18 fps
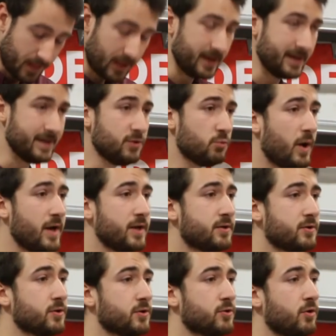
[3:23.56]
in the
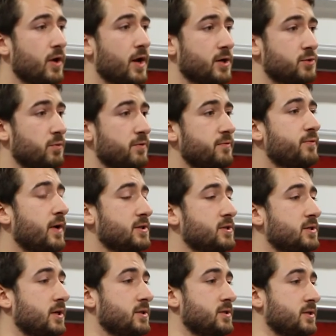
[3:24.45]
wake of the crash, one
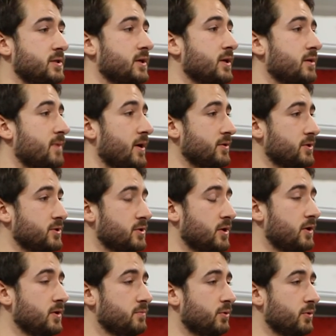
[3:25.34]
fascinating thing about this
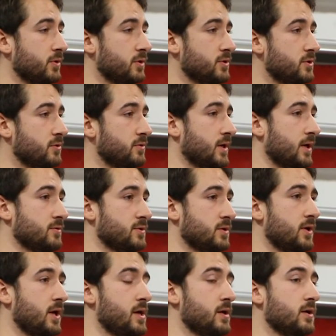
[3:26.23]
turning point in
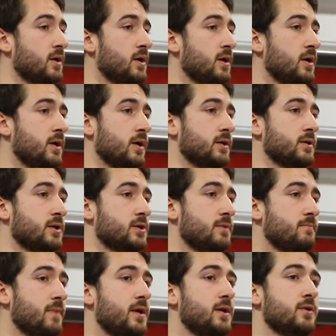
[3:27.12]
2008 is
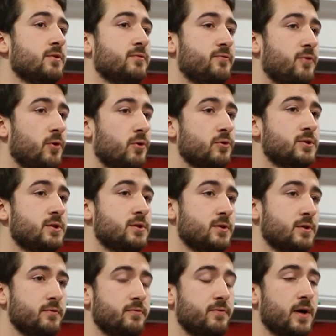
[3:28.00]
actually many of the forces
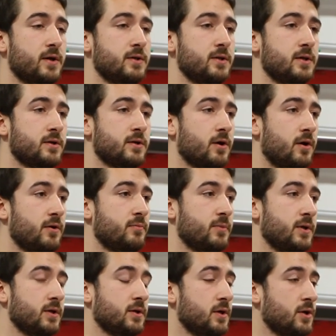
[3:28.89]
that you find in the
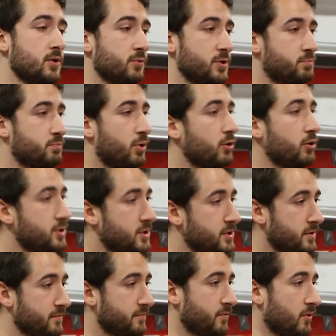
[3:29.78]
economy, which
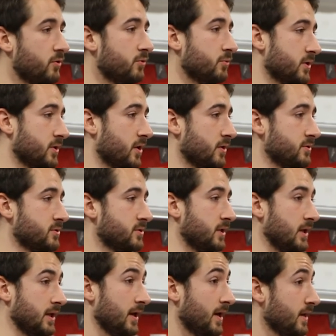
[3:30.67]
pushes it forward
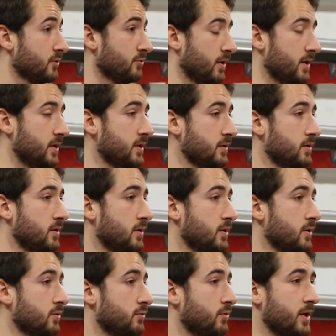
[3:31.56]
constantly, like credit,
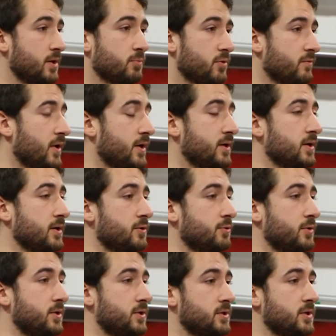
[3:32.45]
credit providing
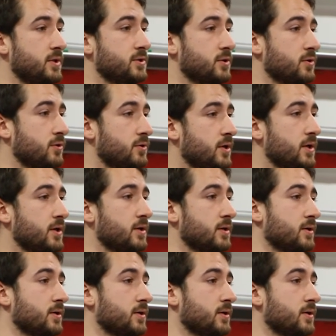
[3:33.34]
liquidity is a good thing in the